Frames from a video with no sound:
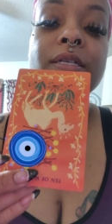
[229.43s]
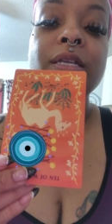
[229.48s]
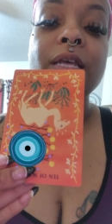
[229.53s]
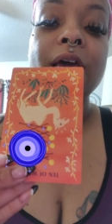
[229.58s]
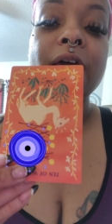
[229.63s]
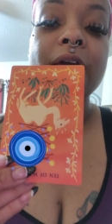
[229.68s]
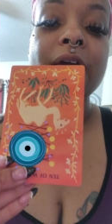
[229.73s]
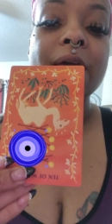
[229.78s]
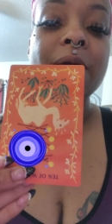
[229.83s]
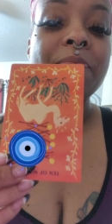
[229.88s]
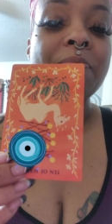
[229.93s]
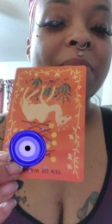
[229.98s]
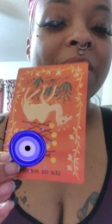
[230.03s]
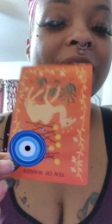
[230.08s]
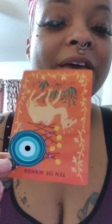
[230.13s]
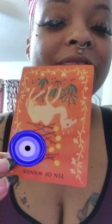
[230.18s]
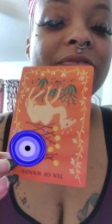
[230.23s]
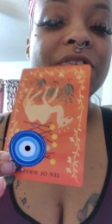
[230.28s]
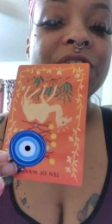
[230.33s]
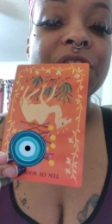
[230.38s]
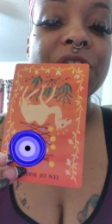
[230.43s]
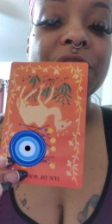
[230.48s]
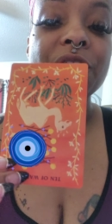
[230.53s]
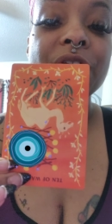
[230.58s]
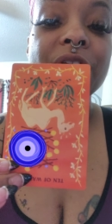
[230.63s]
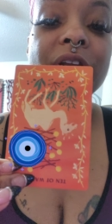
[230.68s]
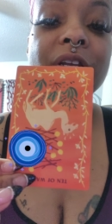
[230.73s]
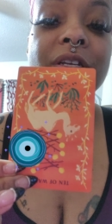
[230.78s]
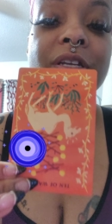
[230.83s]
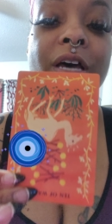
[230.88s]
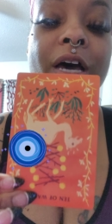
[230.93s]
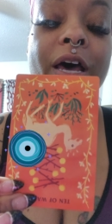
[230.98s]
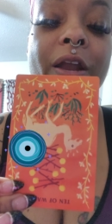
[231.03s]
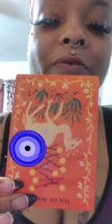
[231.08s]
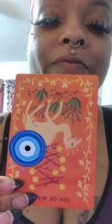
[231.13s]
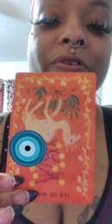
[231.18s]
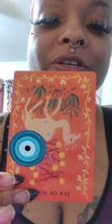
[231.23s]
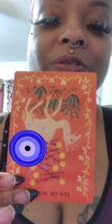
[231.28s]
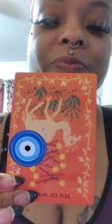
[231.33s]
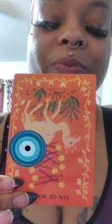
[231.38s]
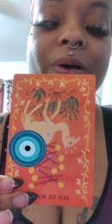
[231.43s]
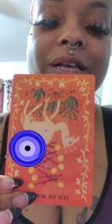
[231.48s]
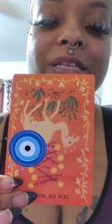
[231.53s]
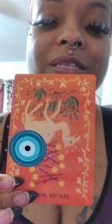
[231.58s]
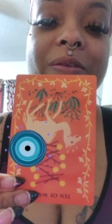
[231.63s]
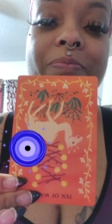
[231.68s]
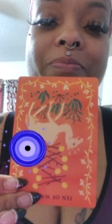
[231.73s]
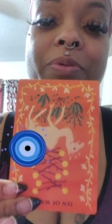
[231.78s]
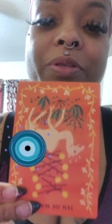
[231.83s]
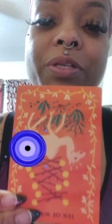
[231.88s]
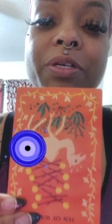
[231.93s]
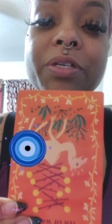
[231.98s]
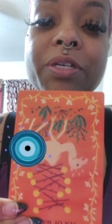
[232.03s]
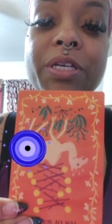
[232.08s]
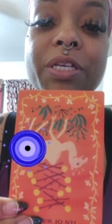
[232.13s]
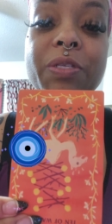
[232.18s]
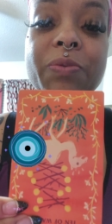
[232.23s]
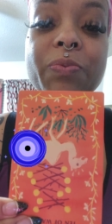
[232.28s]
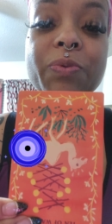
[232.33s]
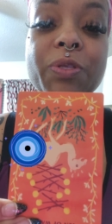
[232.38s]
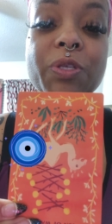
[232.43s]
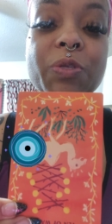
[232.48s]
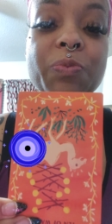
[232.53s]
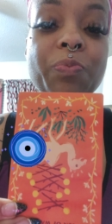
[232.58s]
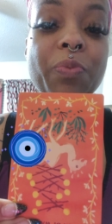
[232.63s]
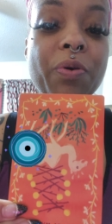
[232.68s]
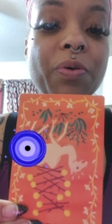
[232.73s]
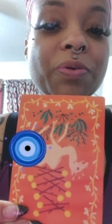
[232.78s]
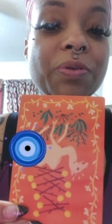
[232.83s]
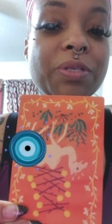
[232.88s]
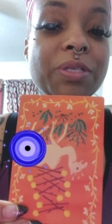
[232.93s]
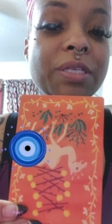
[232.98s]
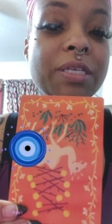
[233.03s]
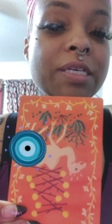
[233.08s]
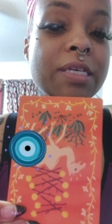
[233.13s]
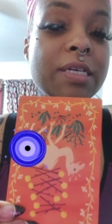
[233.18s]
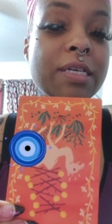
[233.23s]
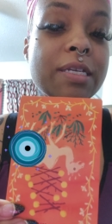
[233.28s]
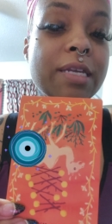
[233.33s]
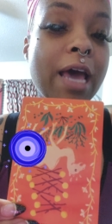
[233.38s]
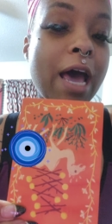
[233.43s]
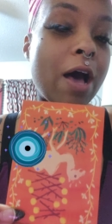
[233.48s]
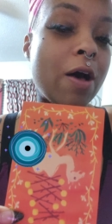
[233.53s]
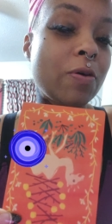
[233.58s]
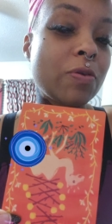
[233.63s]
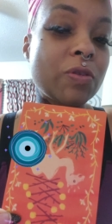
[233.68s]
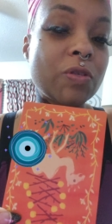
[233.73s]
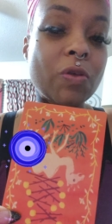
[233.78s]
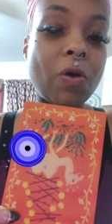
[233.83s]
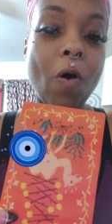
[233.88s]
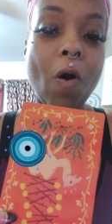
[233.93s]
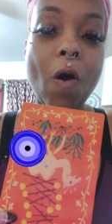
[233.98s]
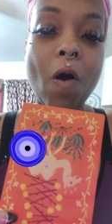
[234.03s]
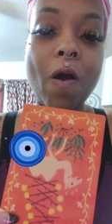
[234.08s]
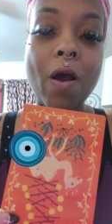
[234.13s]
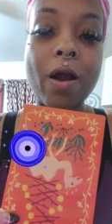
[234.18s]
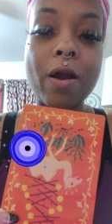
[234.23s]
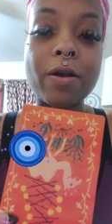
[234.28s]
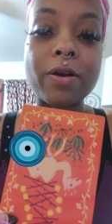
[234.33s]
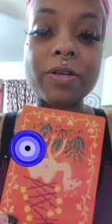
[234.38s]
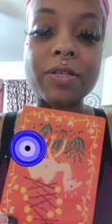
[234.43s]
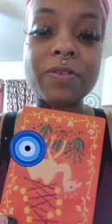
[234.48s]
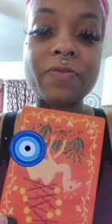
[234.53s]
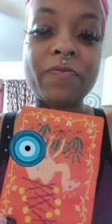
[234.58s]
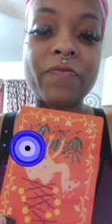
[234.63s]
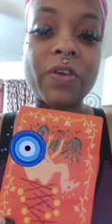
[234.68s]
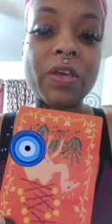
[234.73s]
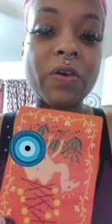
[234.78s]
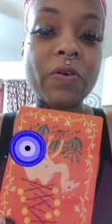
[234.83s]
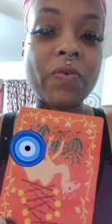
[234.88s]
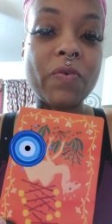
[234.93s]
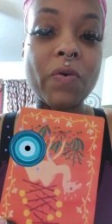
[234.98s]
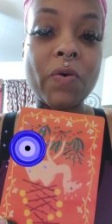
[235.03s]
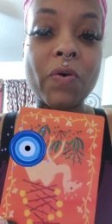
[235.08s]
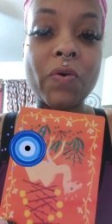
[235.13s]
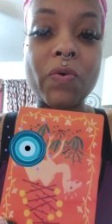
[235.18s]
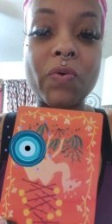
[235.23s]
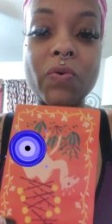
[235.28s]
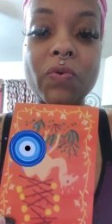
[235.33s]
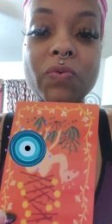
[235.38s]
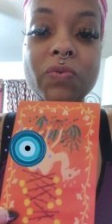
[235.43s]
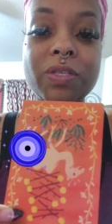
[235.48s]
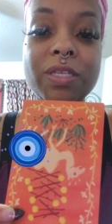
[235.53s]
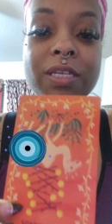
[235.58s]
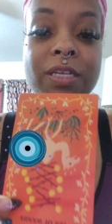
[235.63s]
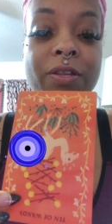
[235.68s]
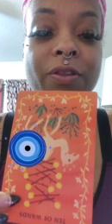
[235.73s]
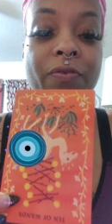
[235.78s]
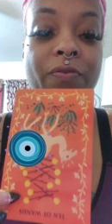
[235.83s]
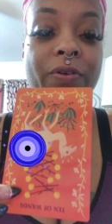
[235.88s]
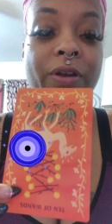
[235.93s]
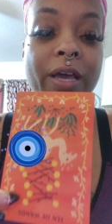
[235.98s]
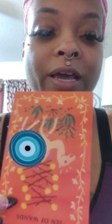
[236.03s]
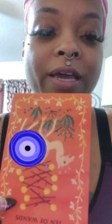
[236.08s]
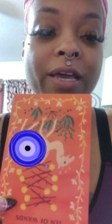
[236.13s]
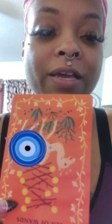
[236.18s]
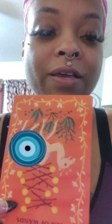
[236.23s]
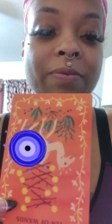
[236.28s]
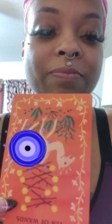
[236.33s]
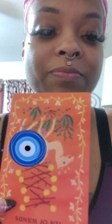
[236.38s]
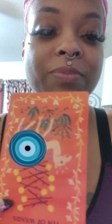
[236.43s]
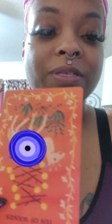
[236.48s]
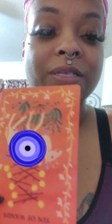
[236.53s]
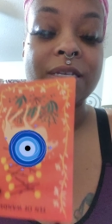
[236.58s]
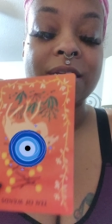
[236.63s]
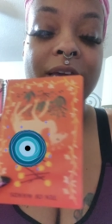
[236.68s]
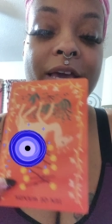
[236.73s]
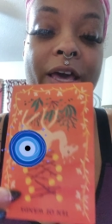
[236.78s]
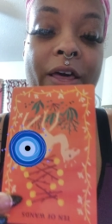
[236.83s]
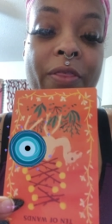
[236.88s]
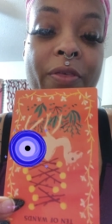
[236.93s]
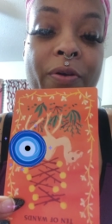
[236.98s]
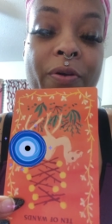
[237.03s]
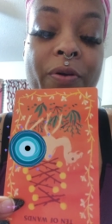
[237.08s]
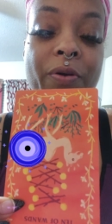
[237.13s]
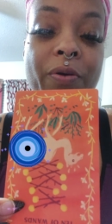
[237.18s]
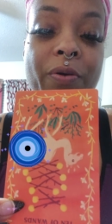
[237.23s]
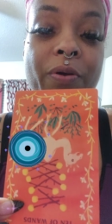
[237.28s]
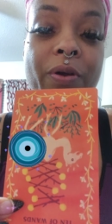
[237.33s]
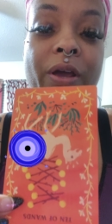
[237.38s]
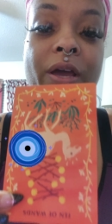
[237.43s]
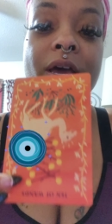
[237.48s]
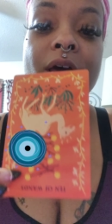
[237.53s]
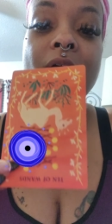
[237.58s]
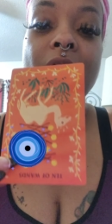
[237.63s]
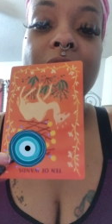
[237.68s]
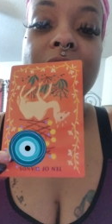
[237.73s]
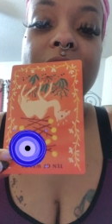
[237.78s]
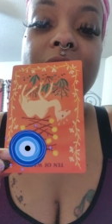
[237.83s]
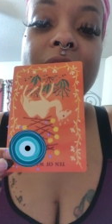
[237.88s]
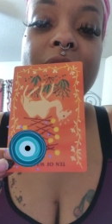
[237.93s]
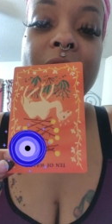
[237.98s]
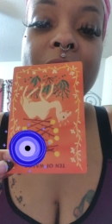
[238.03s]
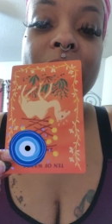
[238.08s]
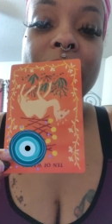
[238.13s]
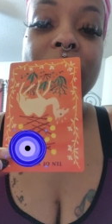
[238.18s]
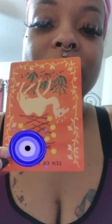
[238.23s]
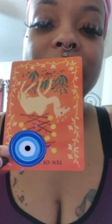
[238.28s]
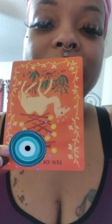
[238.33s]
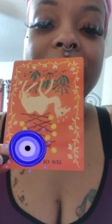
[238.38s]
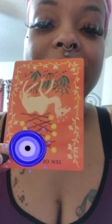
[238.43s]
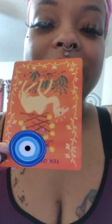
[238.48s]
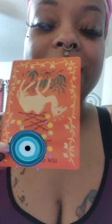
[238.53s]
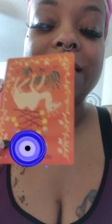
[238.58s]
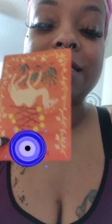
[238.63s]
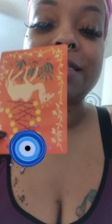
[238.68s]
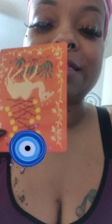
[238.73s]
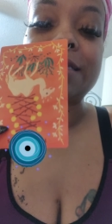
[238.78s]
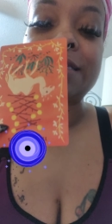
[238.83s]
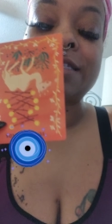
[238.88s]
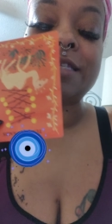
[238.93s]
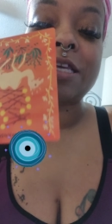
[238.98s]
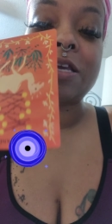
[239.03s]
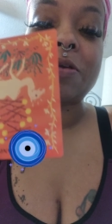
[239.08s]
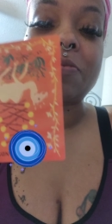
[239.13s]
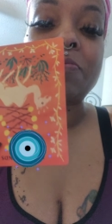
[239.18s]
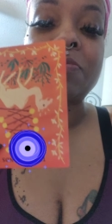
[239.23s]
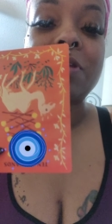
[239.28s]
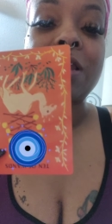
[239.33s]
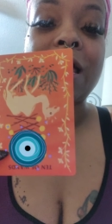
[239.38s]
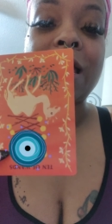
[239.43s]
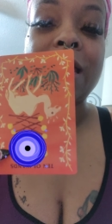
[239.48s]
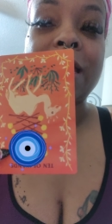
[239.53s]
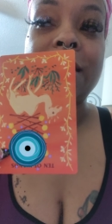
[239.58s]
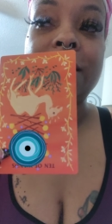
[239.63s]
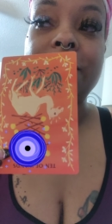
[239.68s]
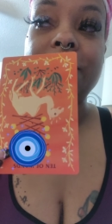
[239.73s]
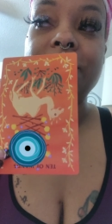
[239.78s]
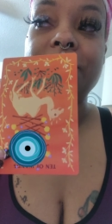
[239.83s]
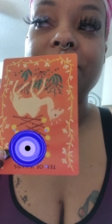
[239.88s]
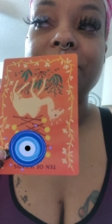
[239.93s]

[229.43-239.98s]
they may have shared a lot of responsibilities with this person house, cars, vehicles, and their names together. It seemed like